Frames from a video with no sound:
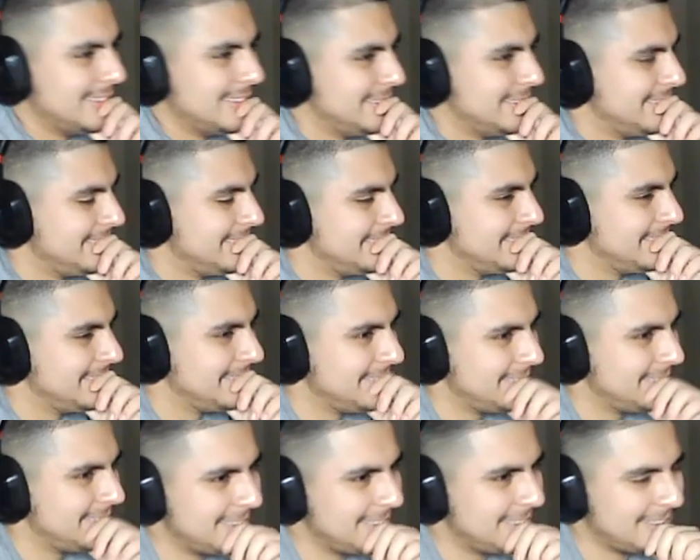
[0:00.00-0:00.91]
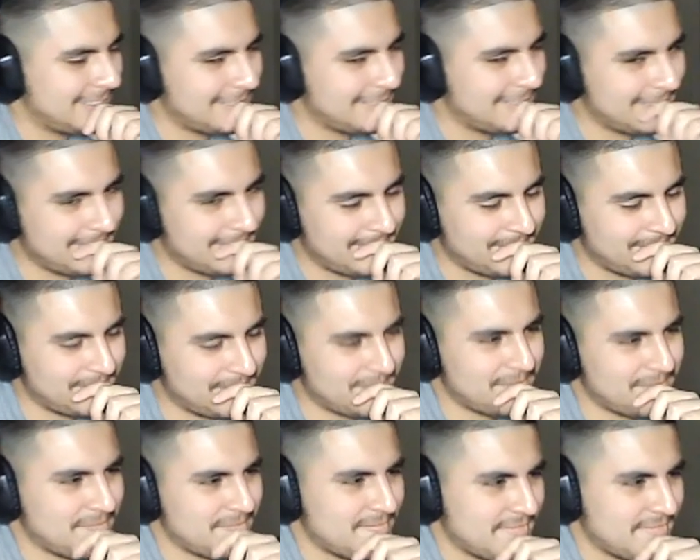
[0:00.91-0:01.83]
Lead bust, cause I get motherfuckers a
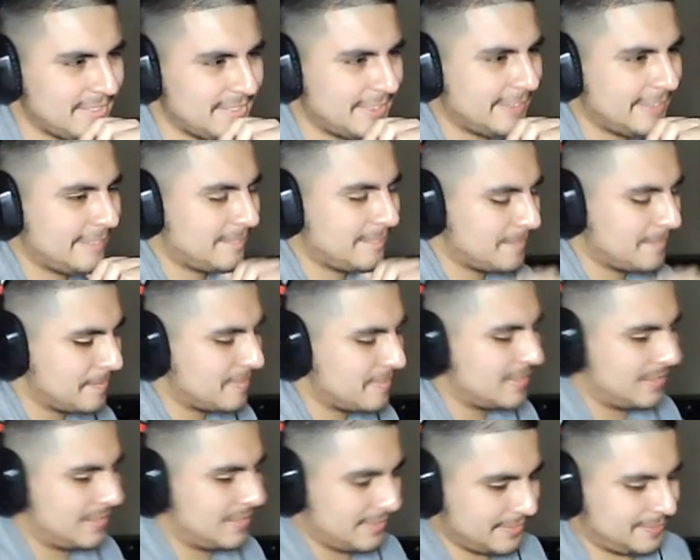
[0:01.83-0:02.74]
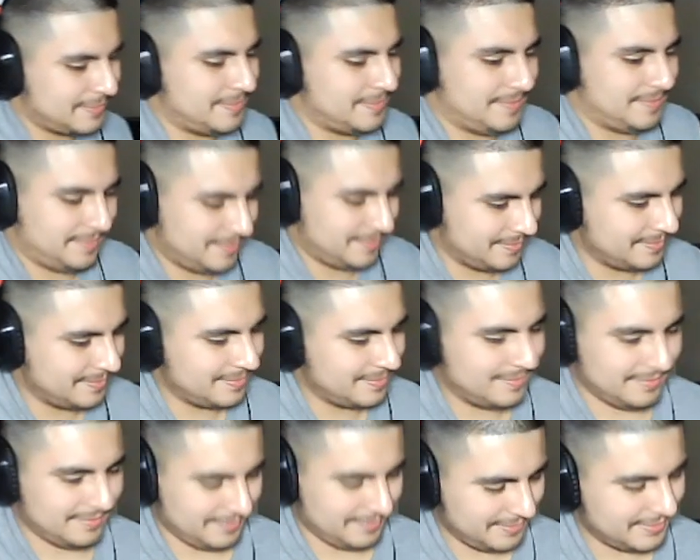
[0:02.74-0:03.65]
head rust. And your head bust when you jumped up.
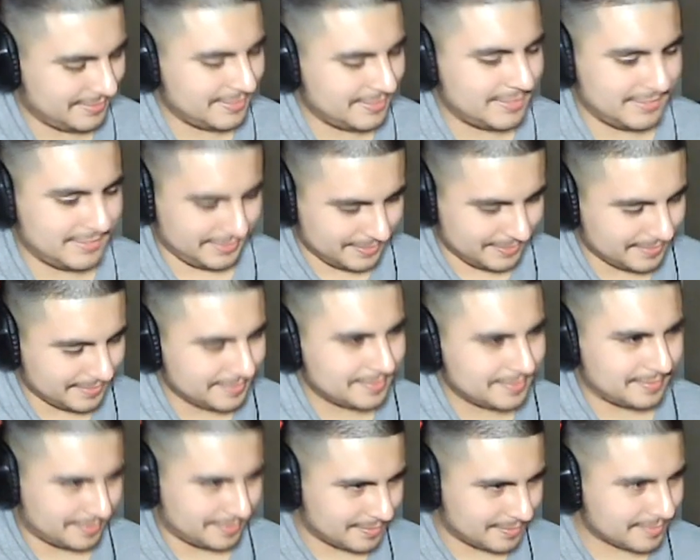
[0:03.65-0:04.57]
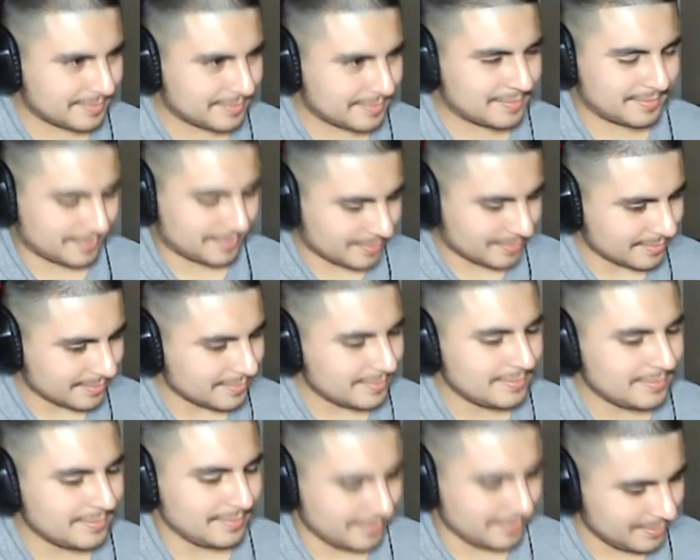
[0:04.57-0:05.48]
Cause what I said must stick out your geek, my eyes
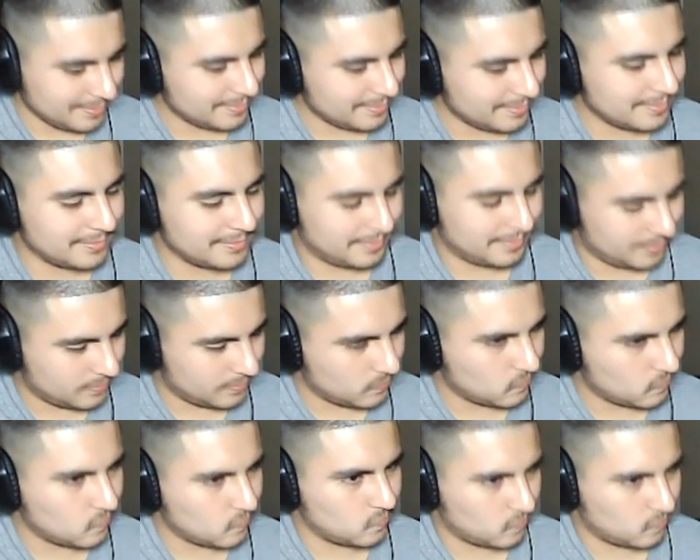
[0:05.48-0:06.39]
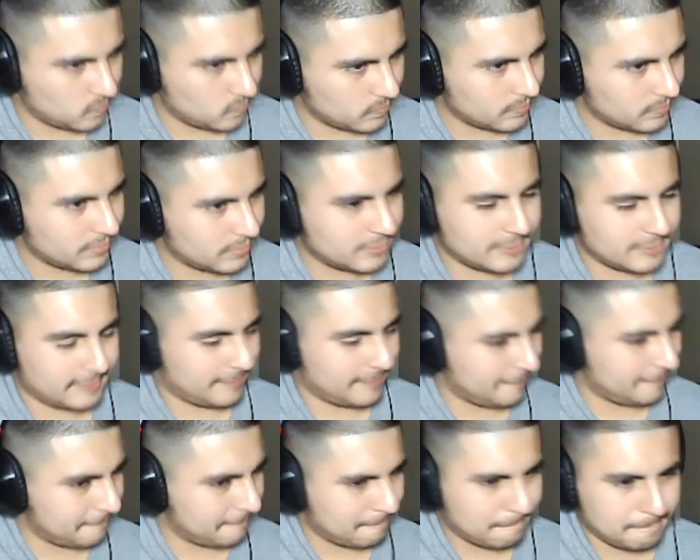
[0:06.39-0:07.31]
red bust. But smoking shit that niggas hit on and
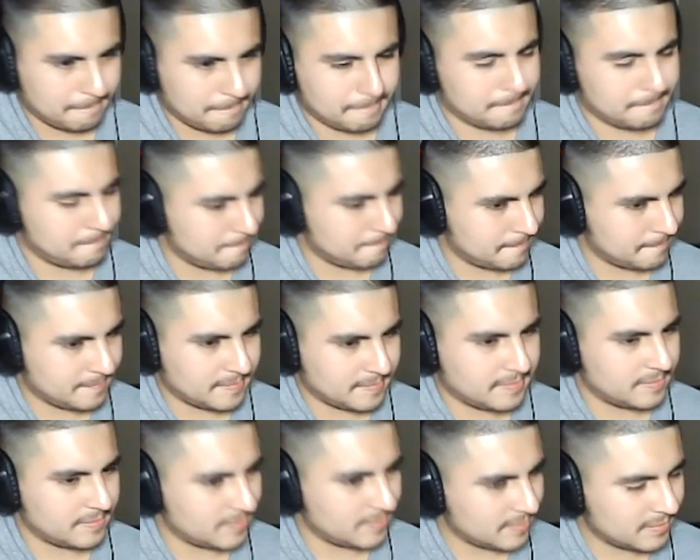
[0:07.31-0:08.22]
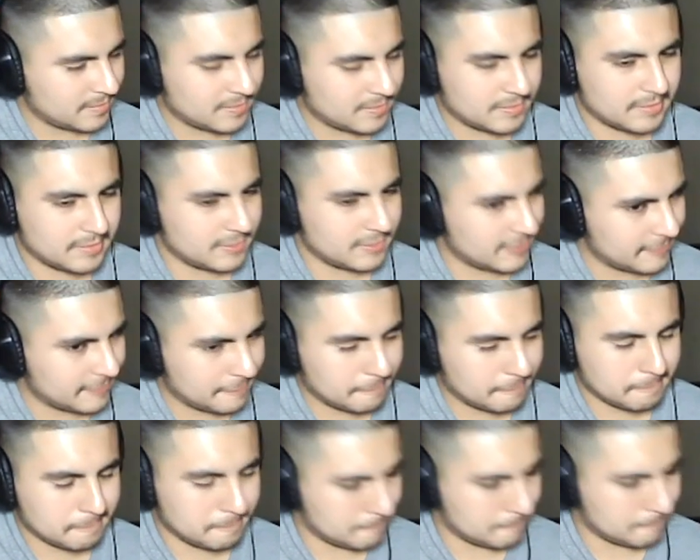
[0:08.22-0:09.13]
die. Made me wanna slip the clip on the side. And
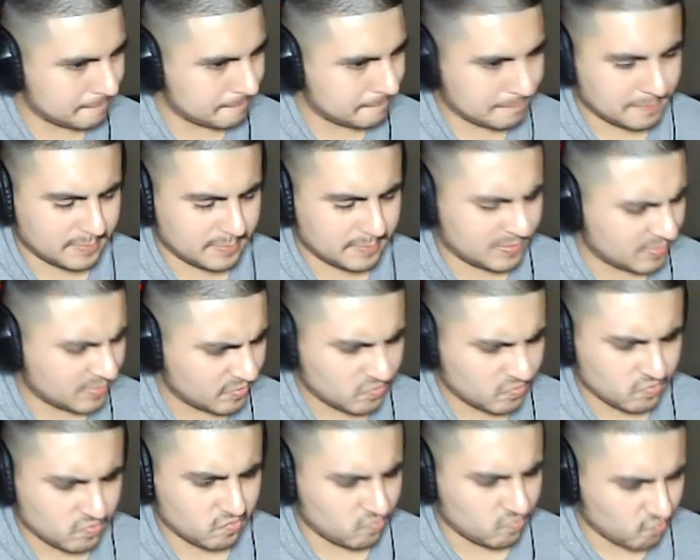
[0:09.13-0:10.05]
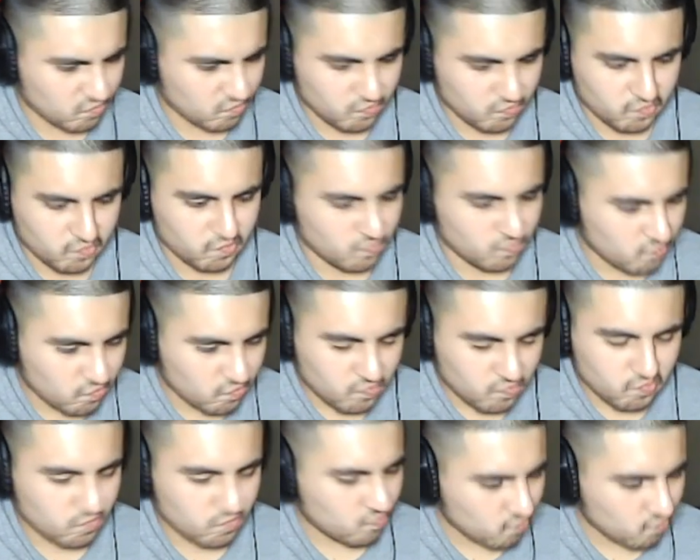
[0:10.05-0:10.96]
if you act like a bitch on the side, if you have to in
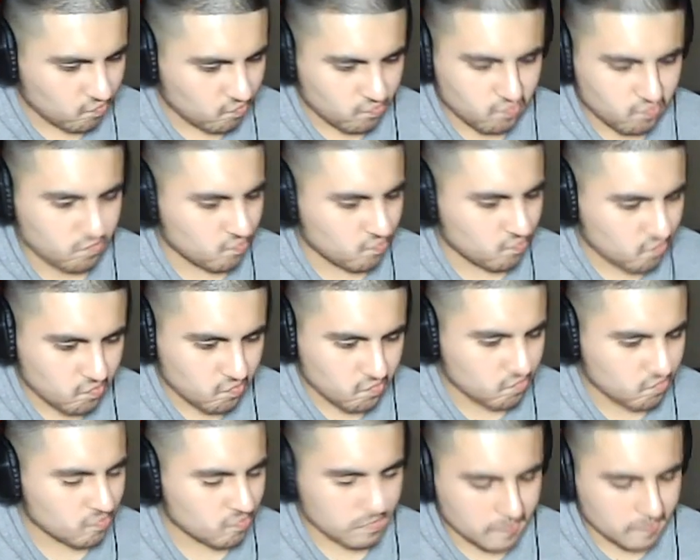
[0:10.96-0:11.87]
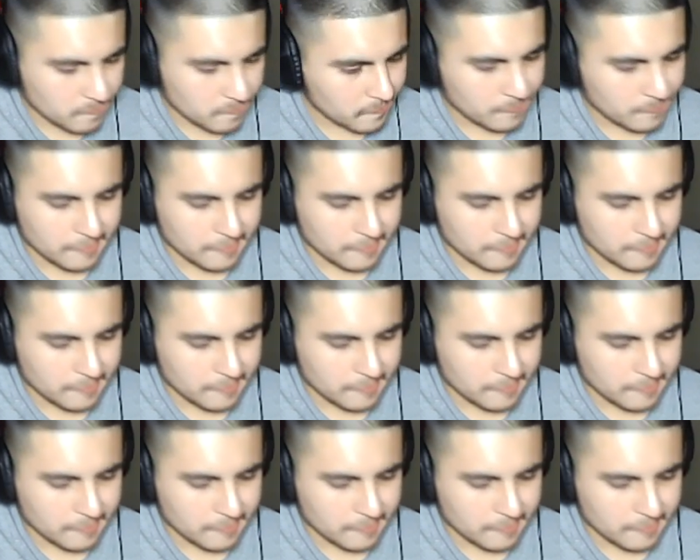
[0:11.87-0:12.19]
the whole west side, and let the shit go on and